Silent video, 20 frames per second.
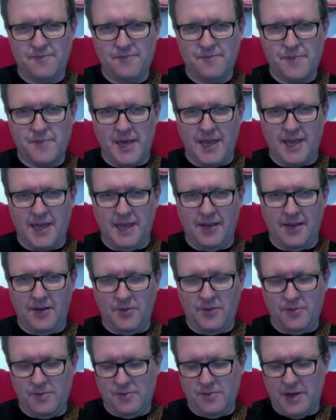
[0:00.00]
pinky
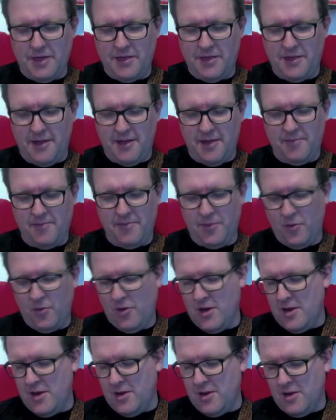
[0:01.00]
or one thumb or
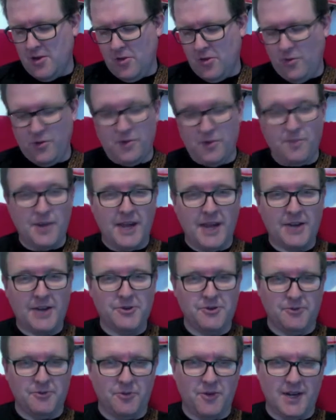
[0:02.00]
with the
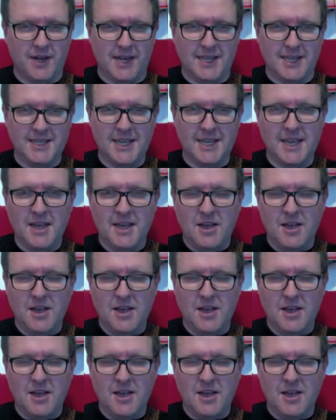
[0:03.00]
plectrum quite easy.